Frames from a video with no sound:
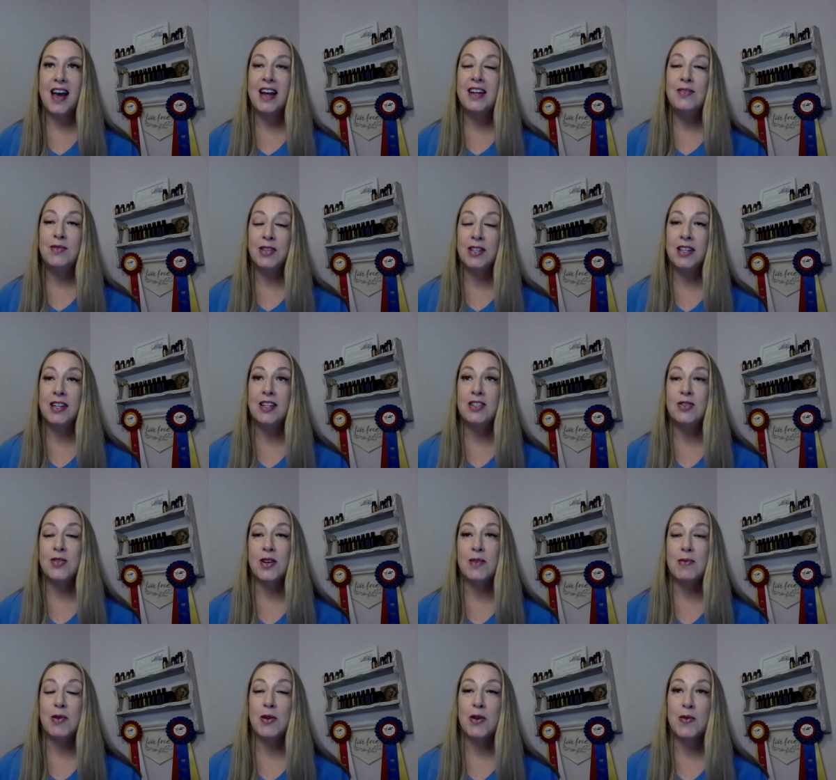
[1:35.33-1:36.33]
I really
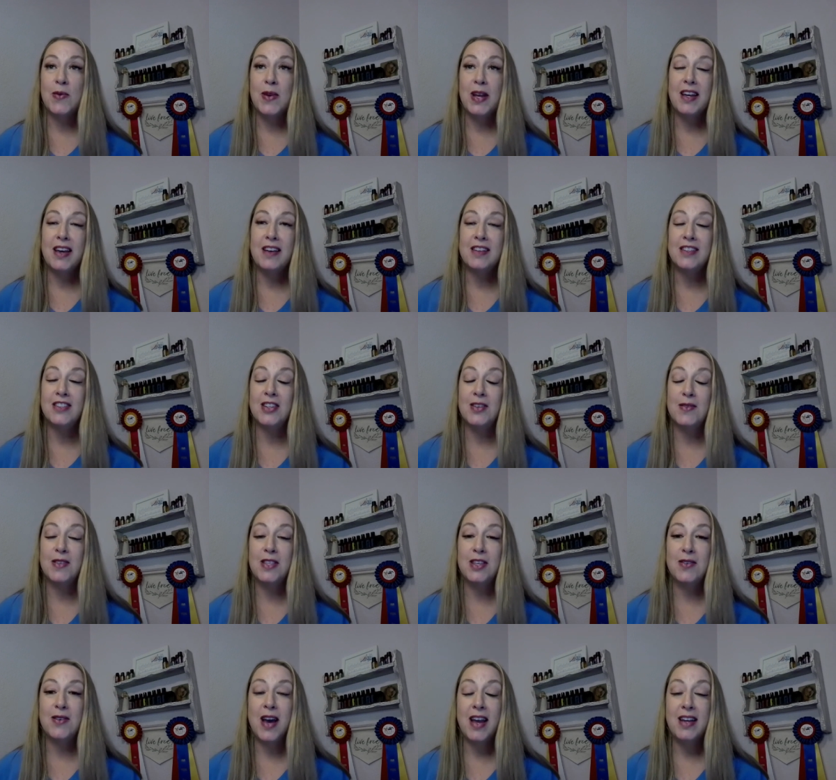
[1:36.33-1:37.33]
enjoyed Bogo Week actually
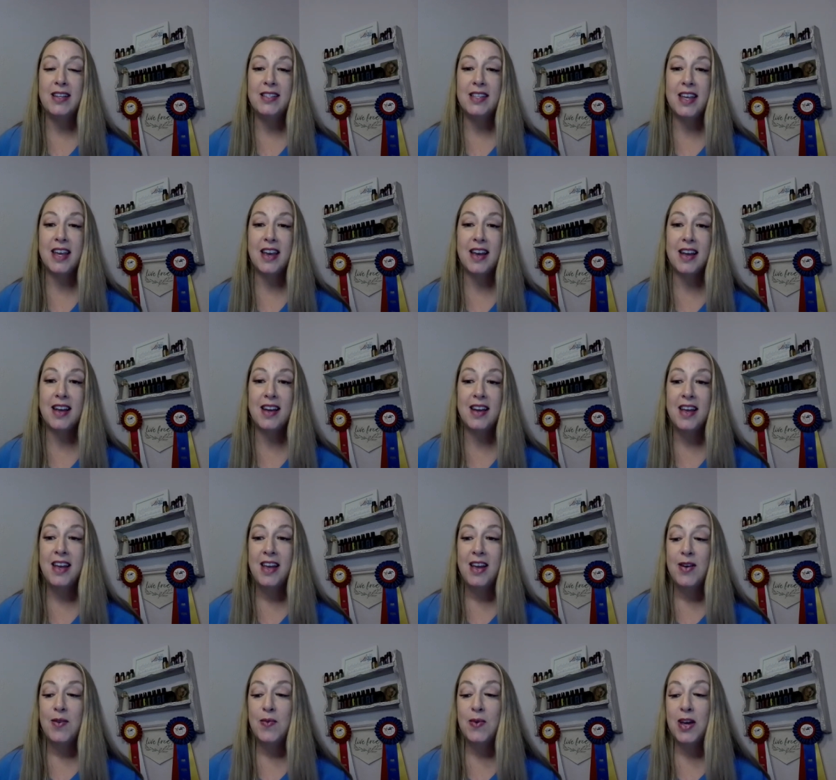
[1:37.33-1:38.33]
with you guys. And
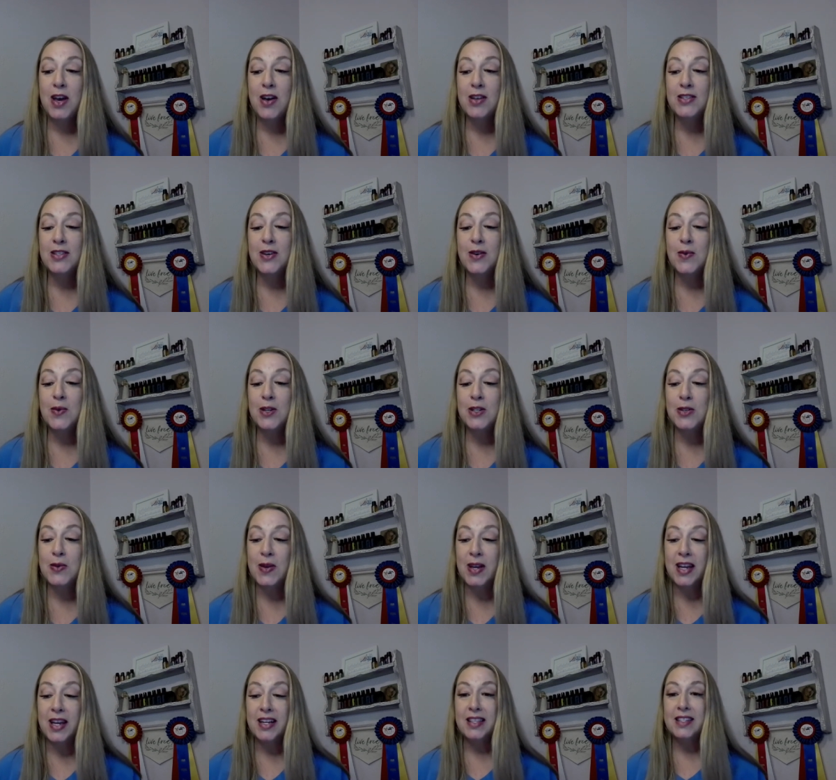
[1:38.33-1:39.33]
we also were
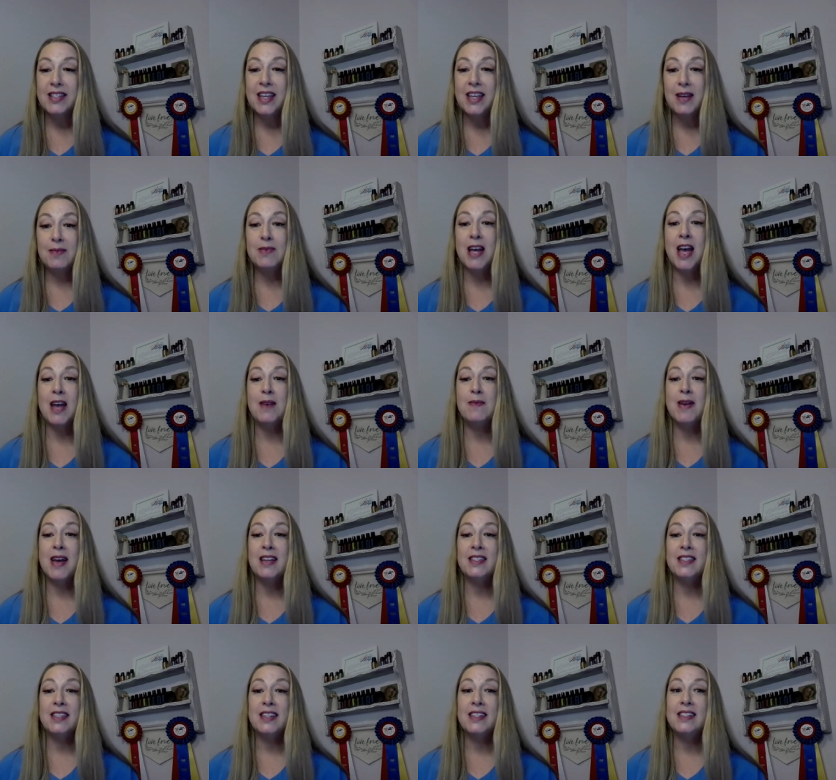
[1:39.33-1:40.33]
doing it at the same time
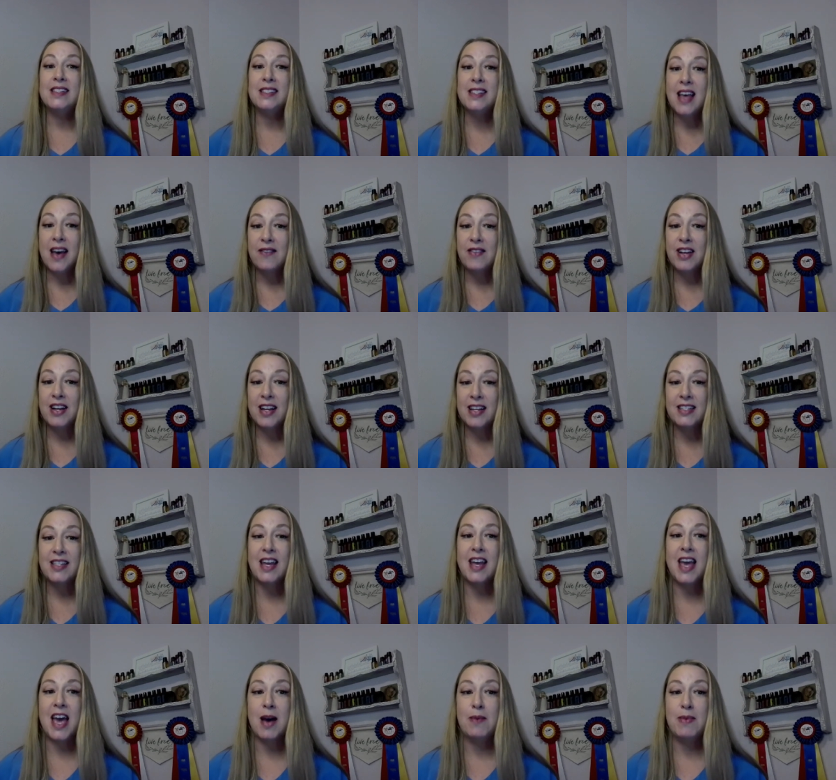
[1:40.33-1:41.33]
as the seven
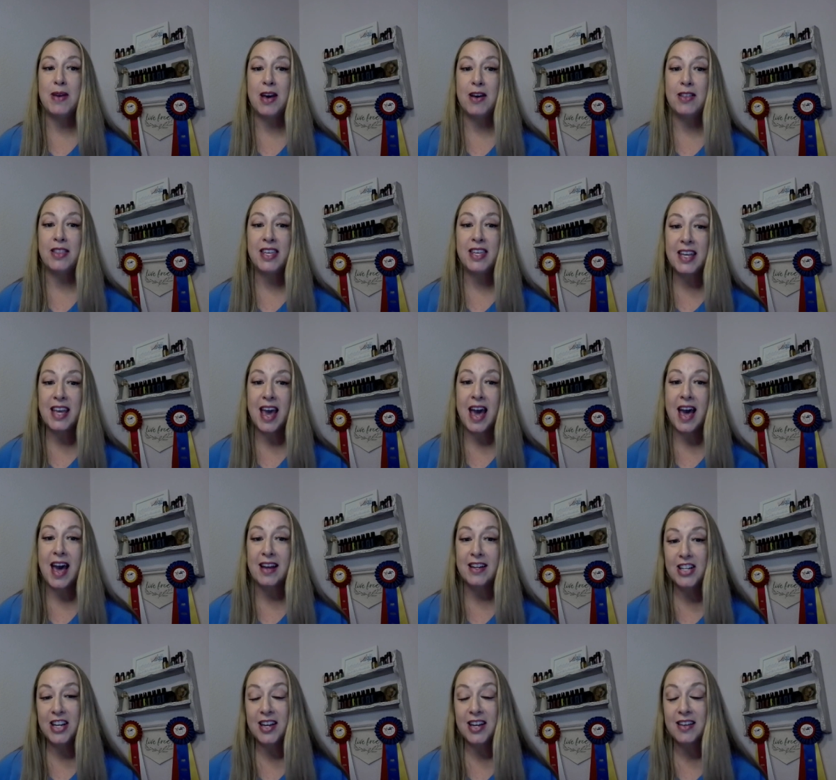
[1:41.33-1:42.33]
day happy healthy
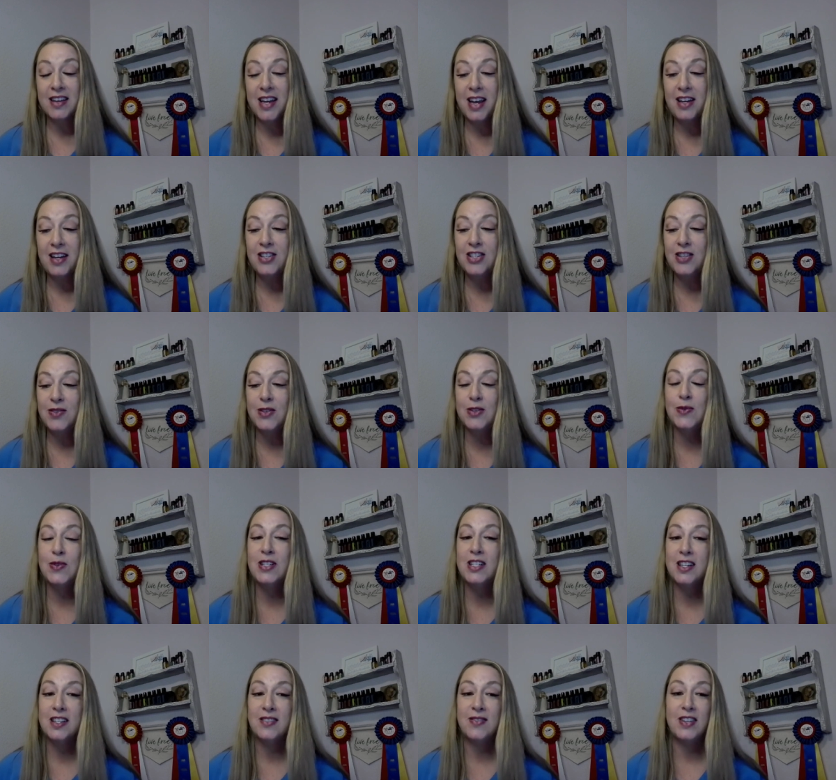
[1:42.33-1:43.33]
cat challenge, which
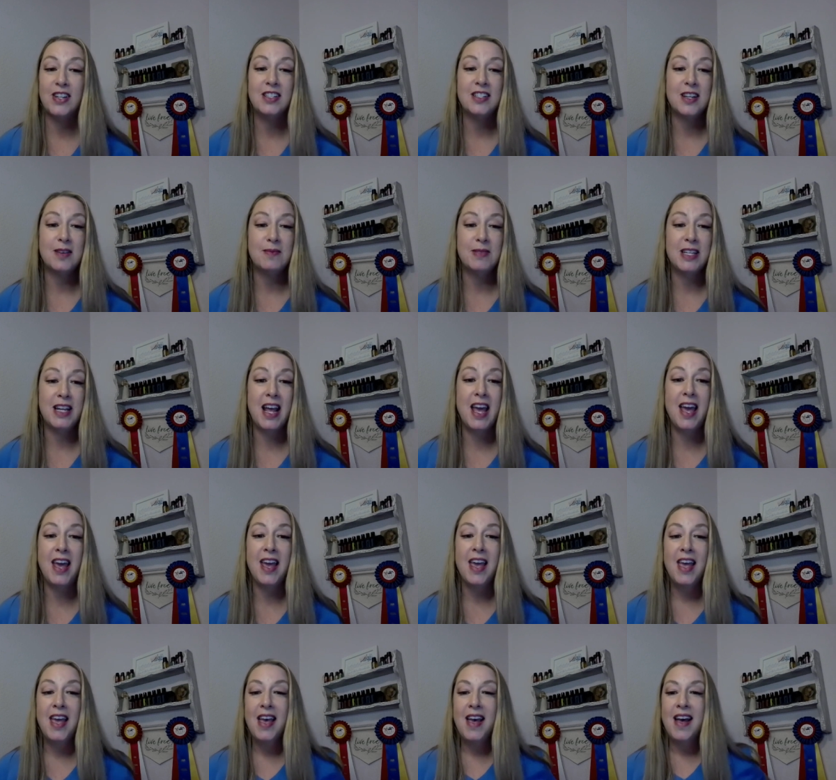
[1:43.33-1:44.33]
we just finished up
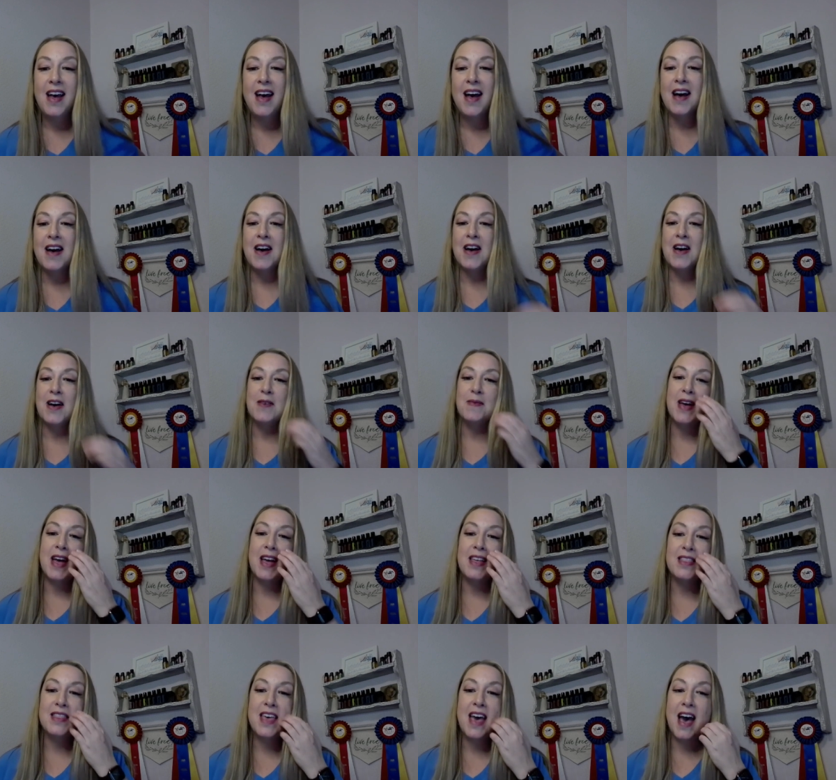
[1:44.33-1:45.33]
today. Um,
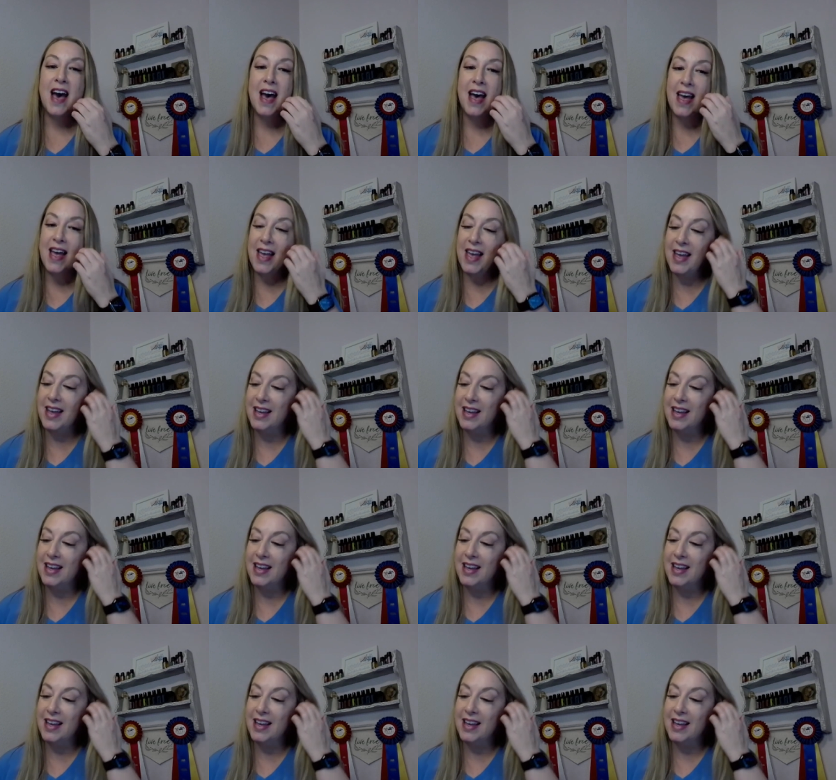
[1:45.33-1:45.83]
and that